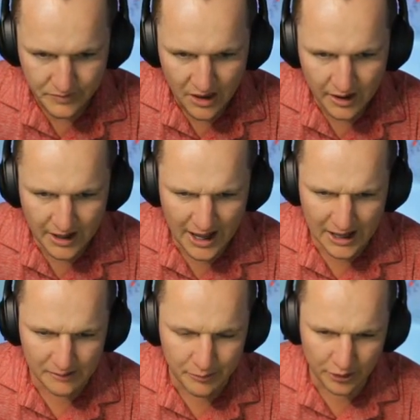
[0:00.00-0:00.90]

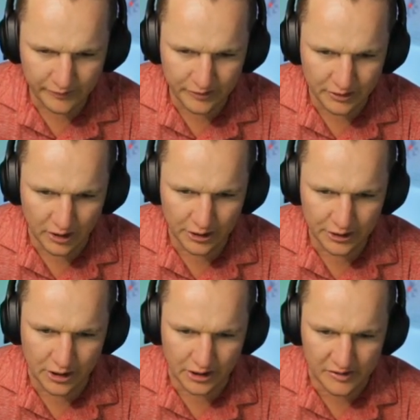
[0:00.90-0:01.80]
Okay, ball to
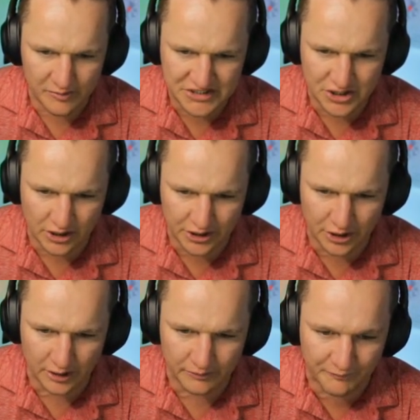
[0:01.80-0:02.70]
Odegaard. He's managed to knock it
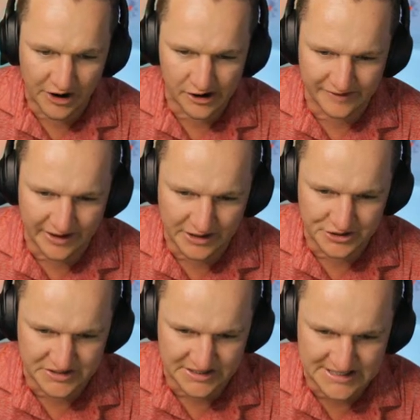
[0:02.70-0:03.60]
on. Very
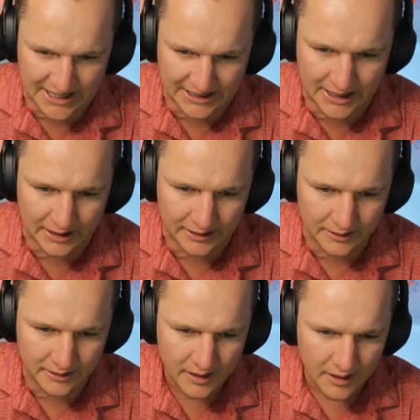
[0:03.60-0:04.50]
dangerous attack here.
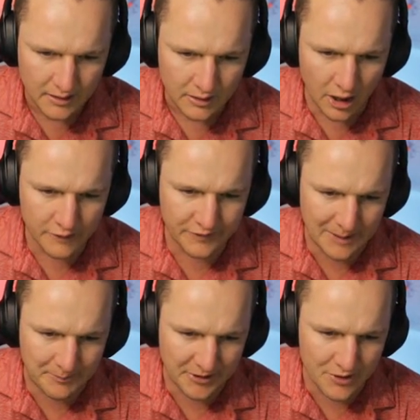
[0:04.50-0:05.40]

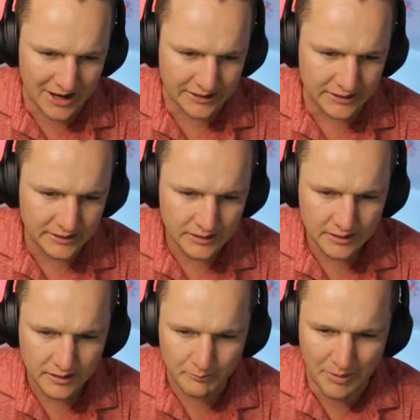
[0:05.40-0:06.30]
Overlapping run.
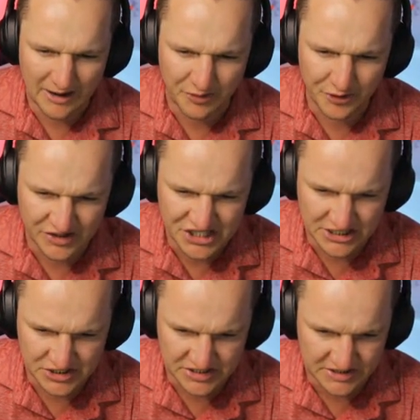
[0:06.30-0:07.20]
Back through to
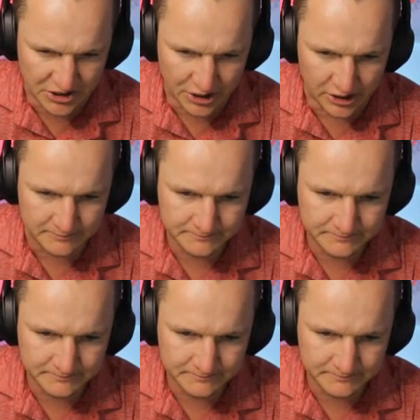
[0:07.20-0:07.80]
Jesus. It's a goal.